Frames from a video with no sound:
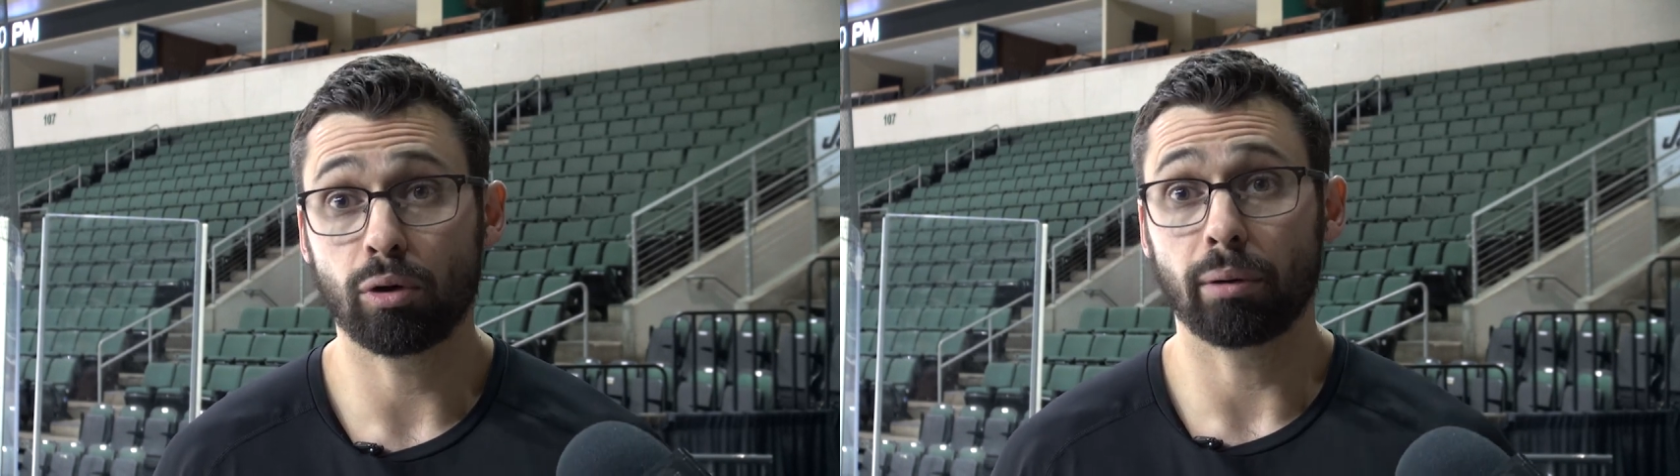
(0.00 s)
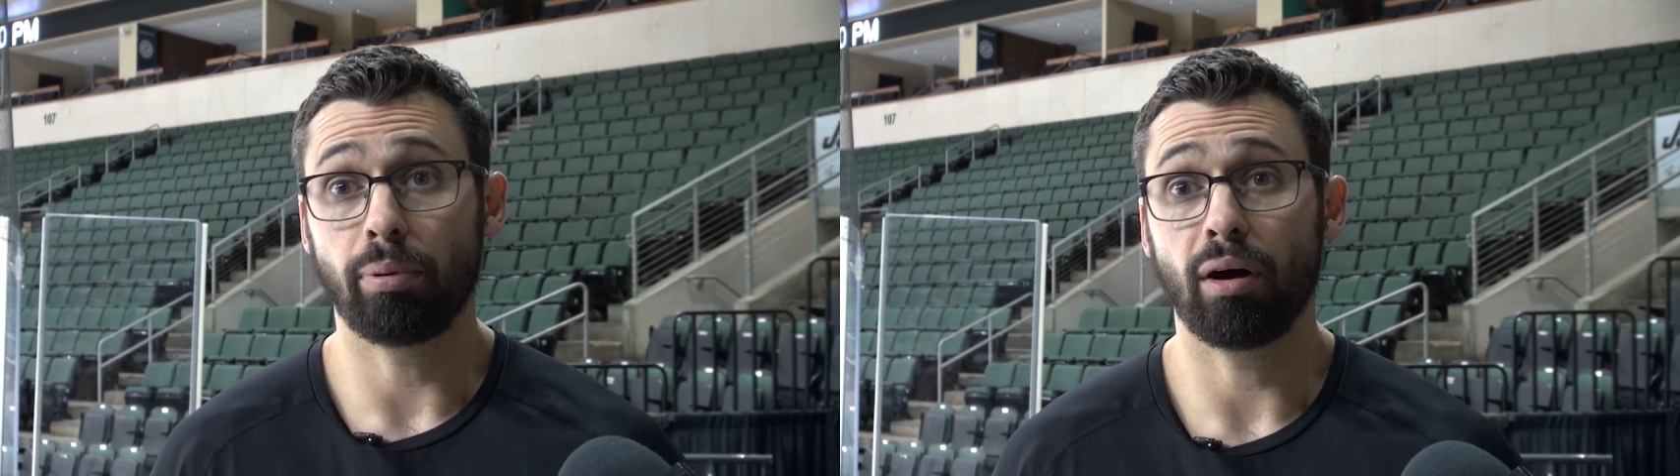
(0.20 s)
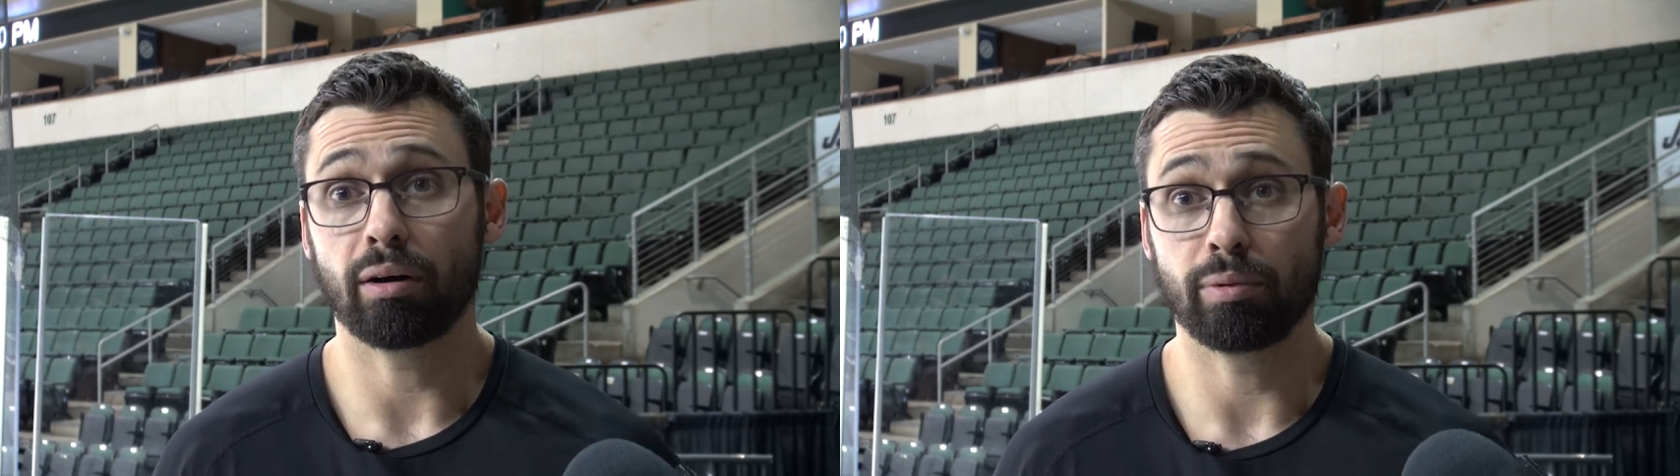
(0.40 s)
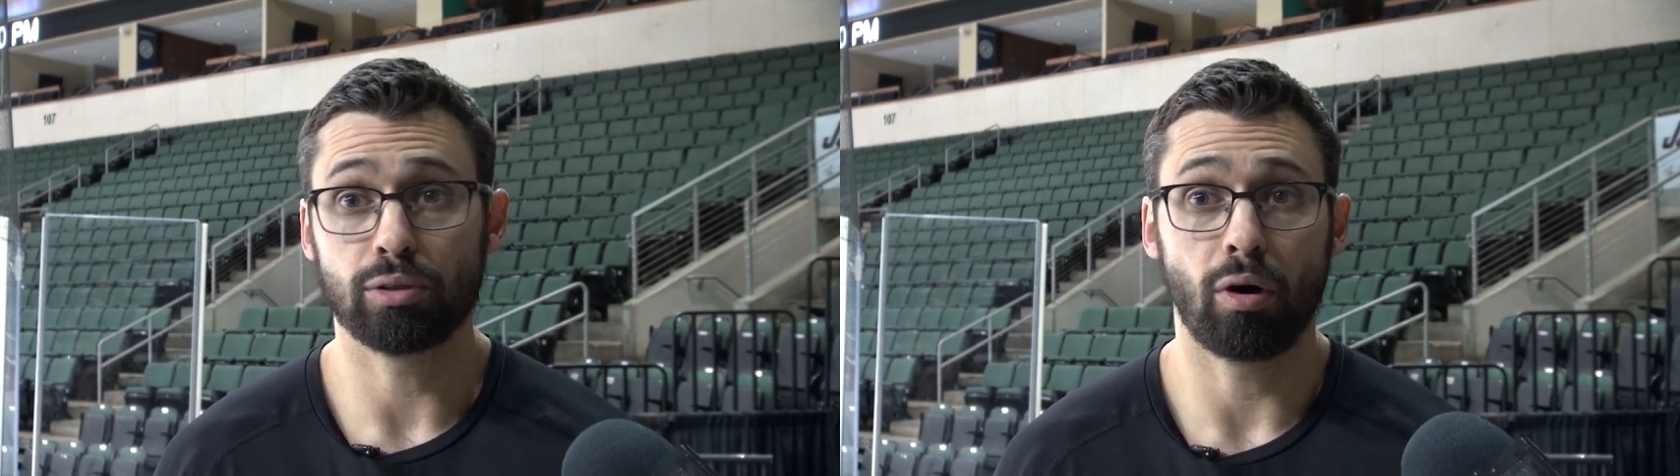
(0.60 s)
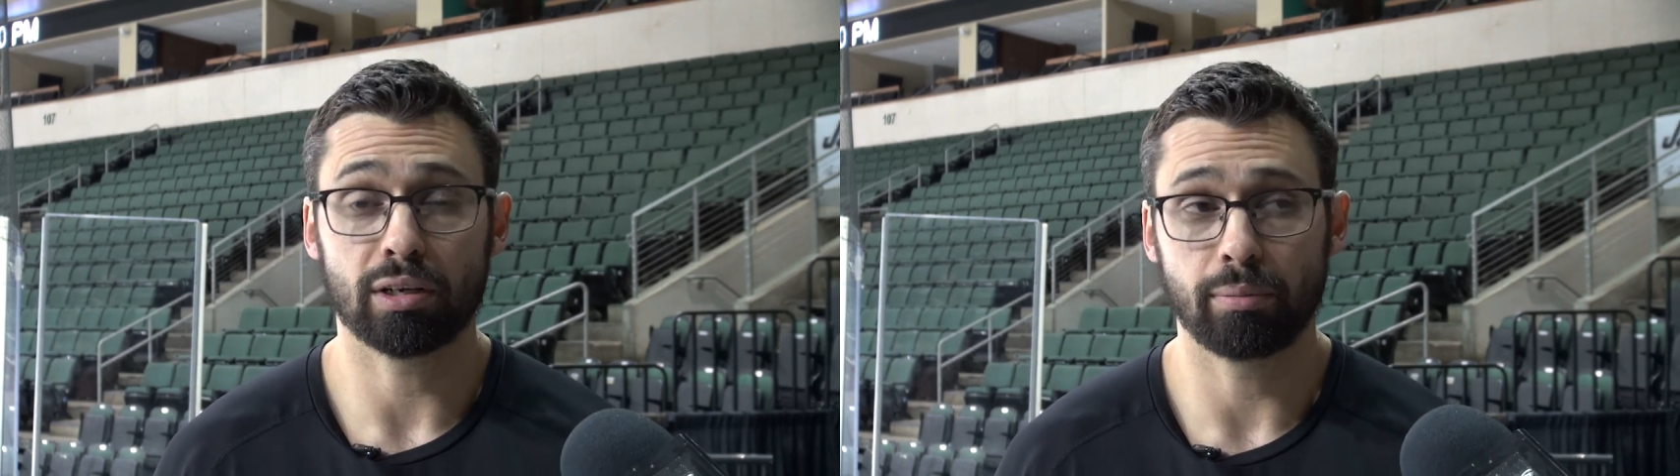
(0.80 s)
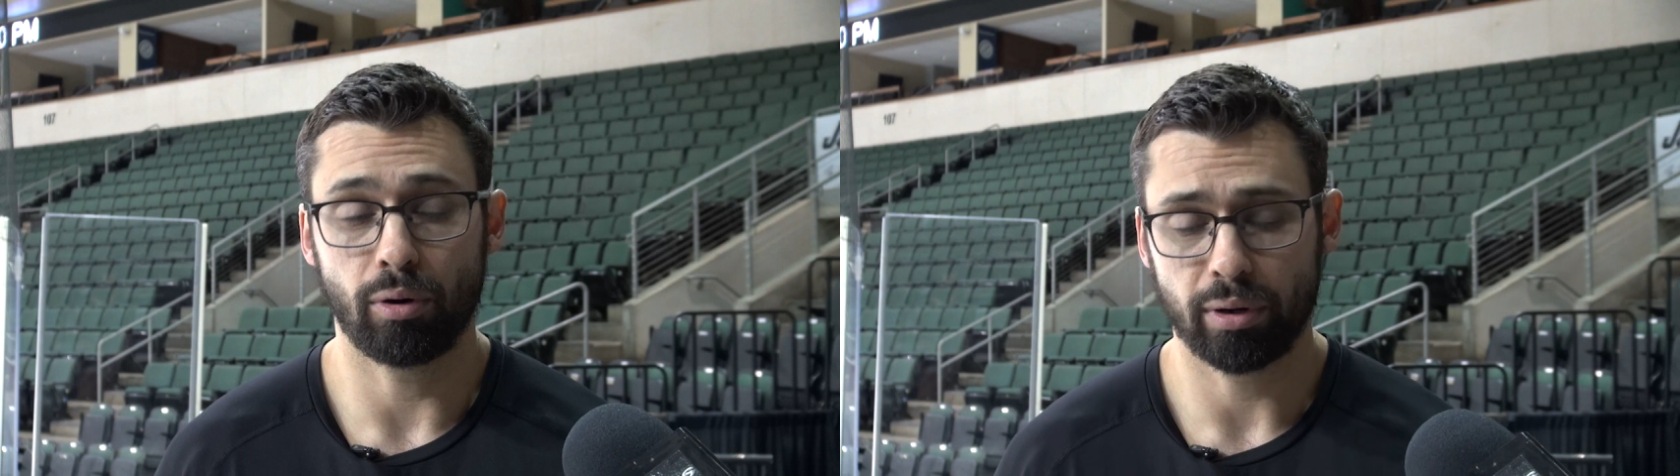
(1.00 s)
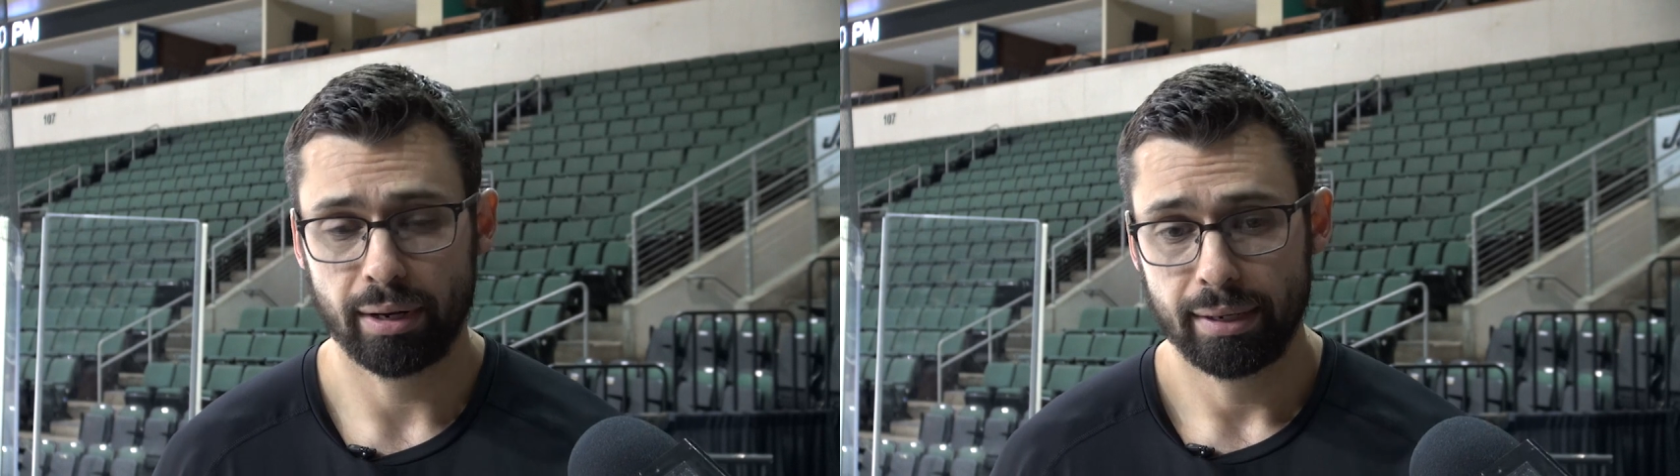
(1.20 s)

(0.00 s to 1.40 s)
our puck we talked about.